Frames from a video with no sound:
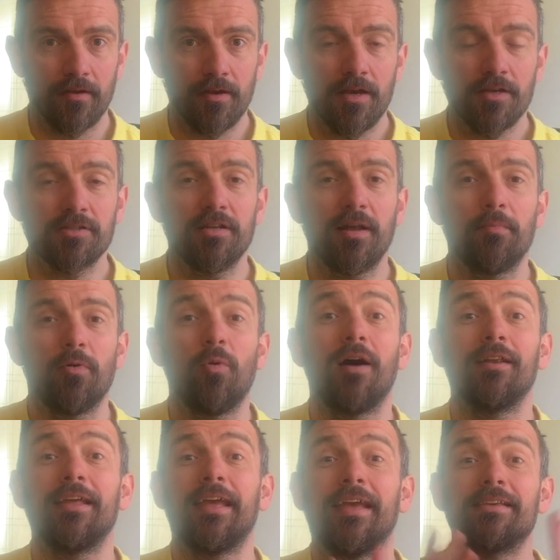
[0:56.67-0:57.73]
So number
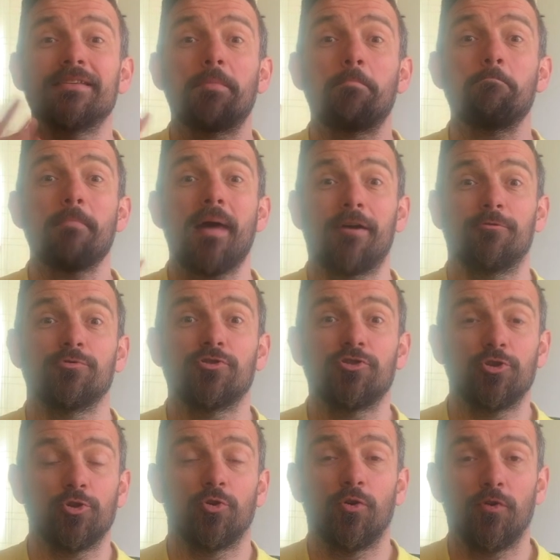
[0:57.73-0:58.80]
1 is
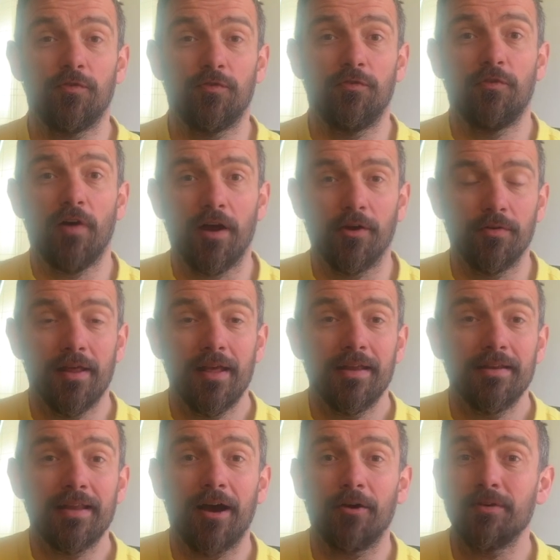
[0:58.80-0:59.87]
mount your phone.
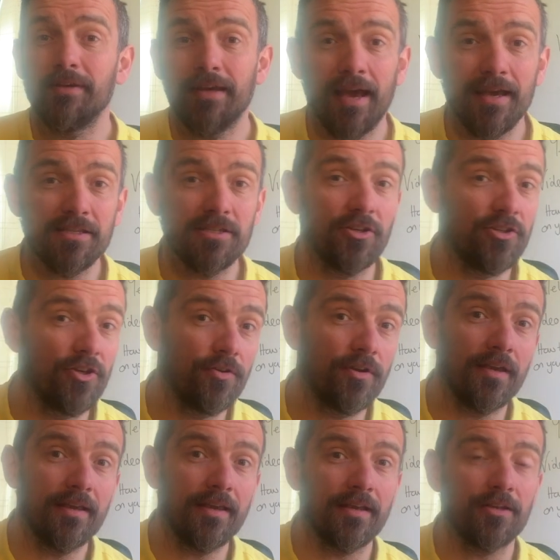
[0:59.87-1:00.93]
Now, yes, you
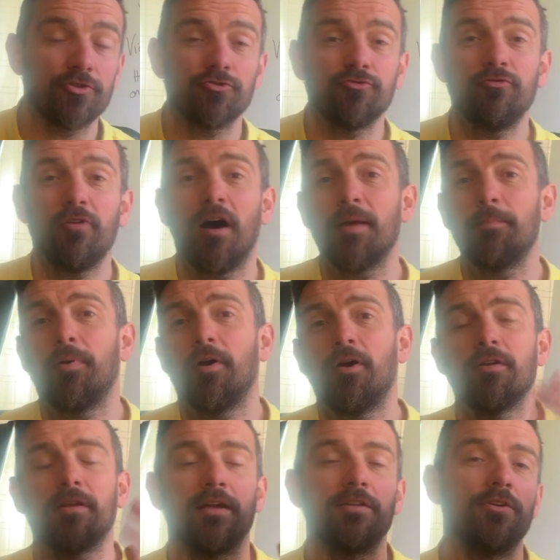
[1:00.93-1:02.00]
can get a
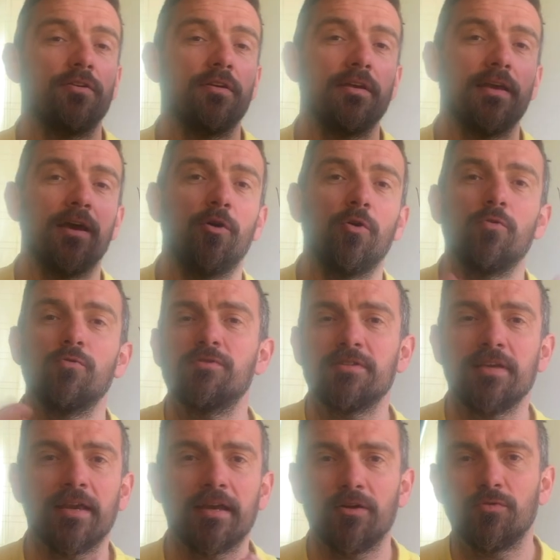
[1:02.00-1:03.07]
tripod and you can get all
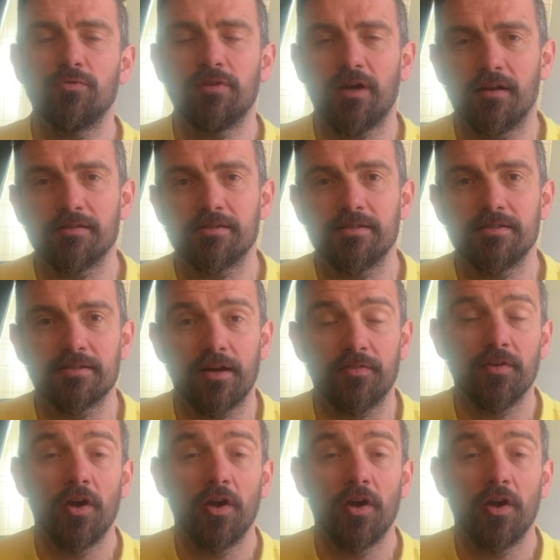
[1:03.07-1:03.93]
singing, all dancing stuff,